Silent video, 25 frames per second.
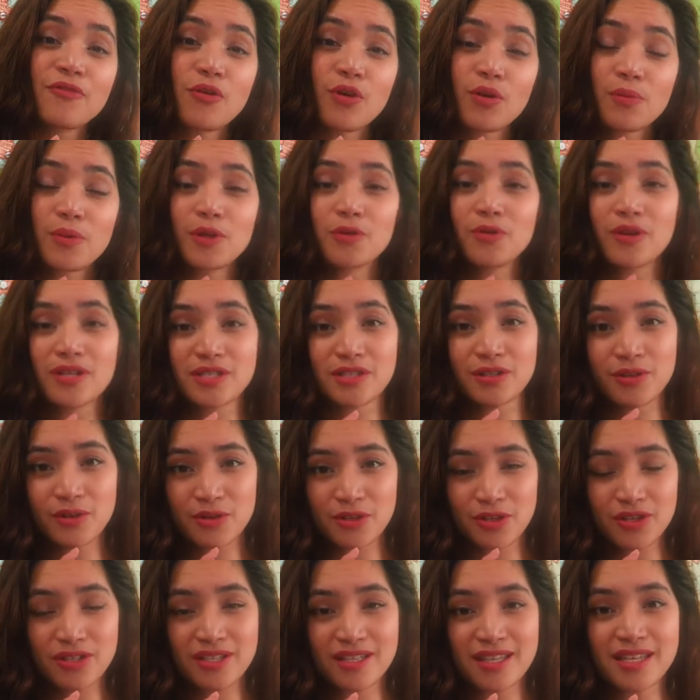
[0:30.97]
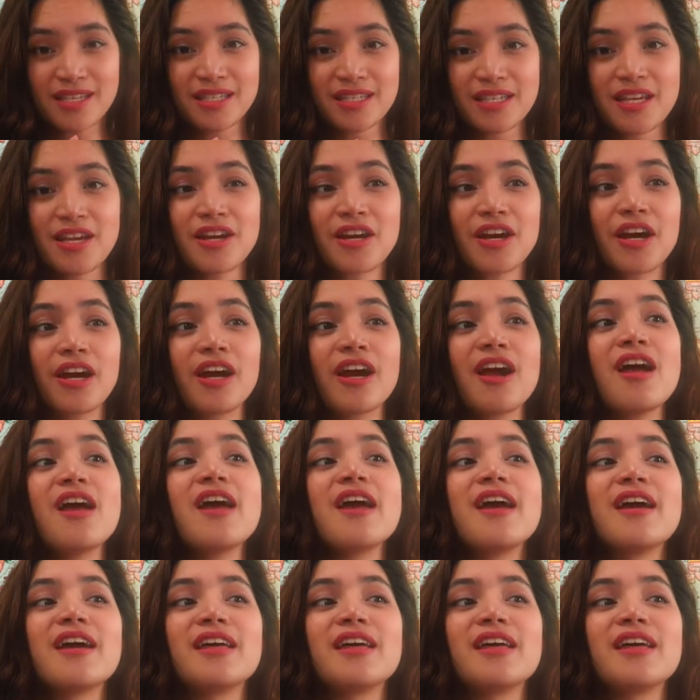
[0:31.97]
formal resolutions this year,